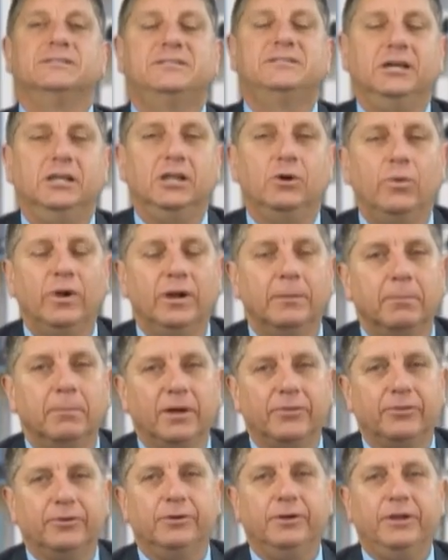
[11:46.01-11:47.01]
A Delaware
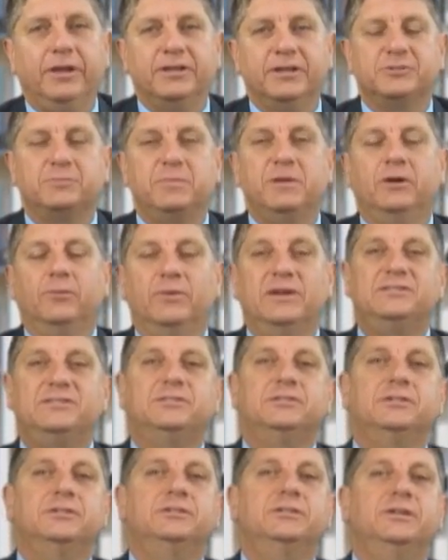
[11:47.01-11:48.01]
mother has been
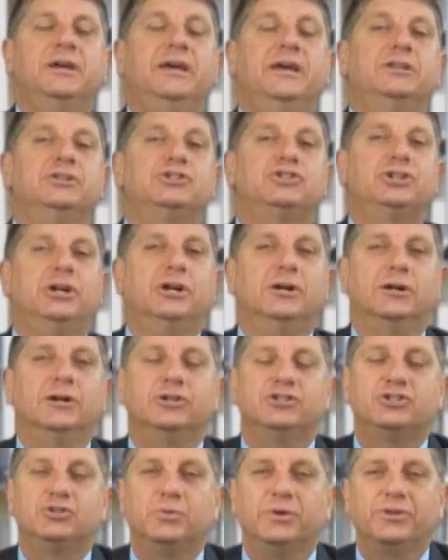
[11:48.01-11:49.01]
arrested and
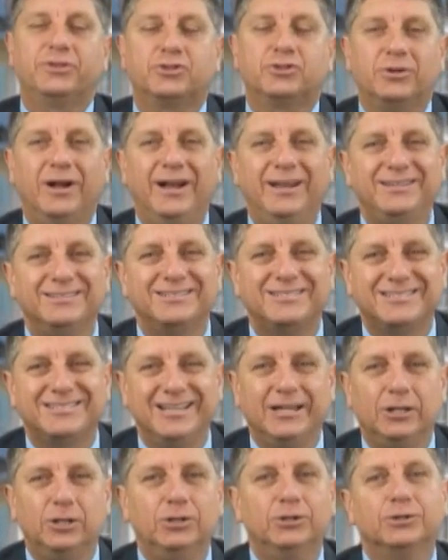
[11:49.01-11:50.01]
charged with trying to
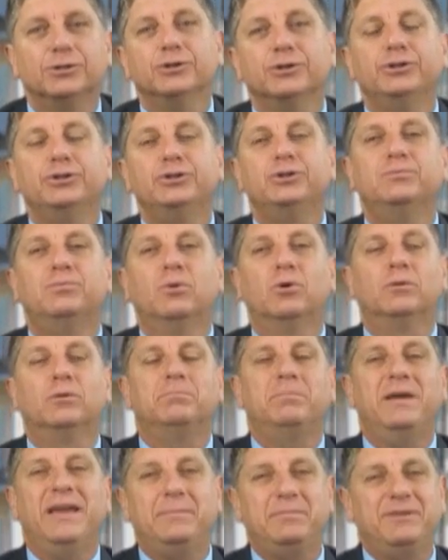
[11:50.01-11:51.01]
sell her
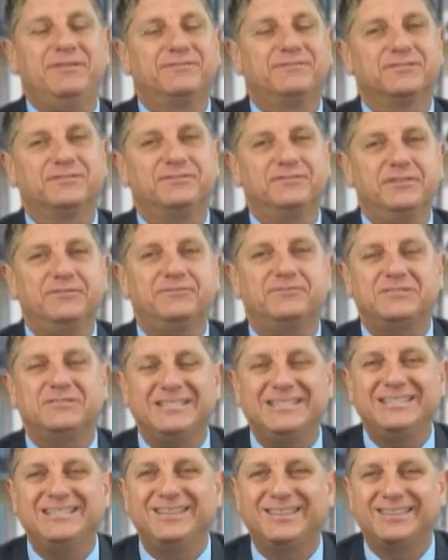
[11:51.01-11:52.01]
newborn baby for
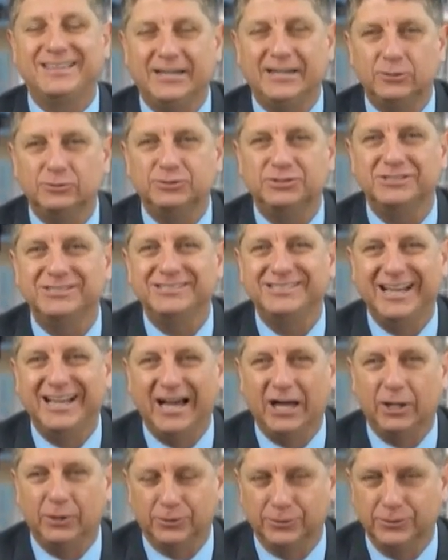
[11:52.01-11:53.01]

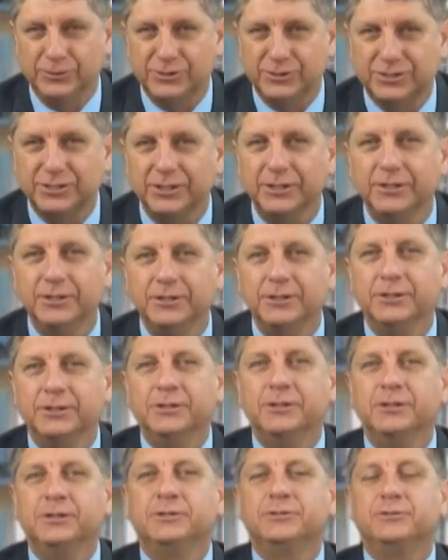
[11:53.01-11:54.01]
$15,000.
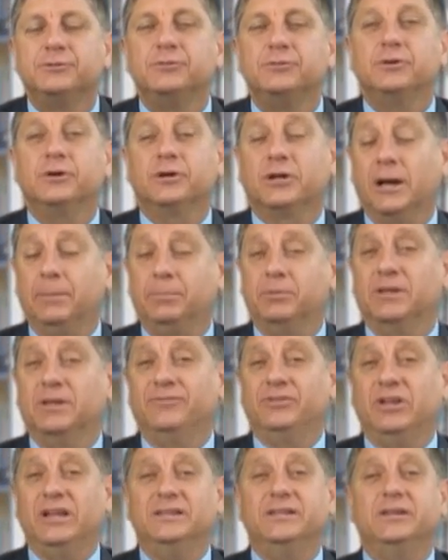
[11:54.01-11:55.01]
To a couple,
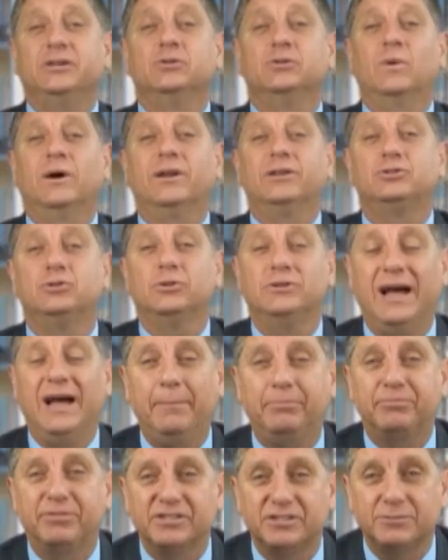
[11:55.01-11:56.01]
evidently, who wanted to
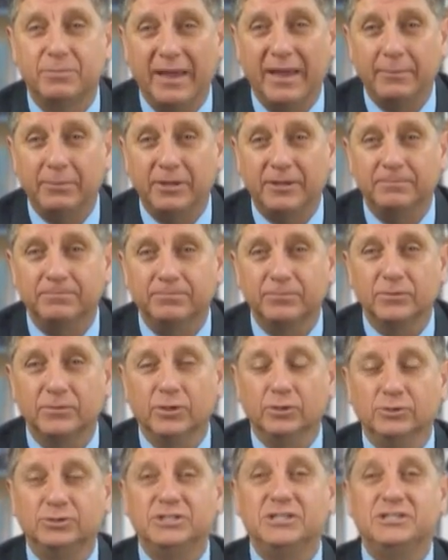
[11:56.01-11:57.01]
adopt this baby.
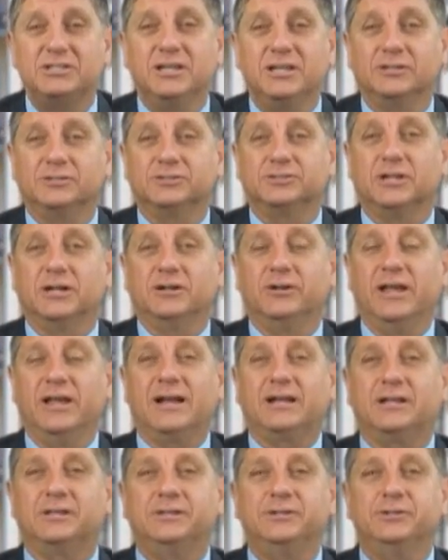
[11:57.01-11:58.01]
Those details are
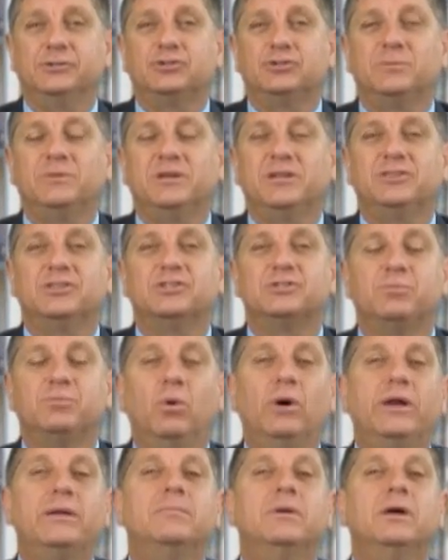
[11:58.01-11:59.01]
not clear to me at this
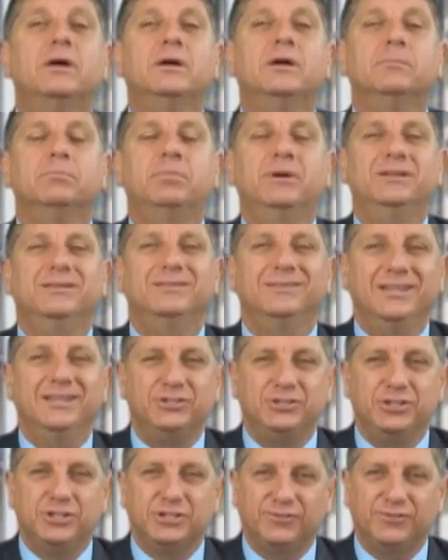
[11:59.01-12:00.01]
point, but
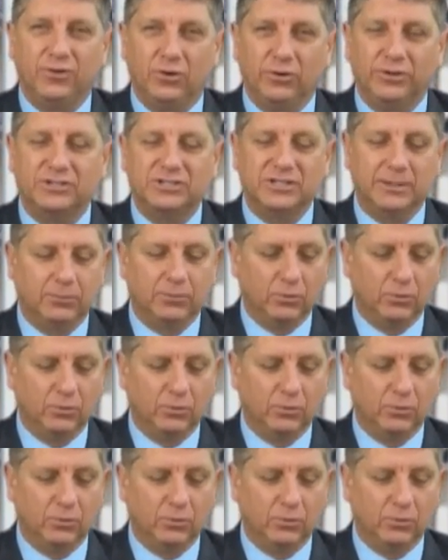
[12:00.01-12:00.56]
let's just focus,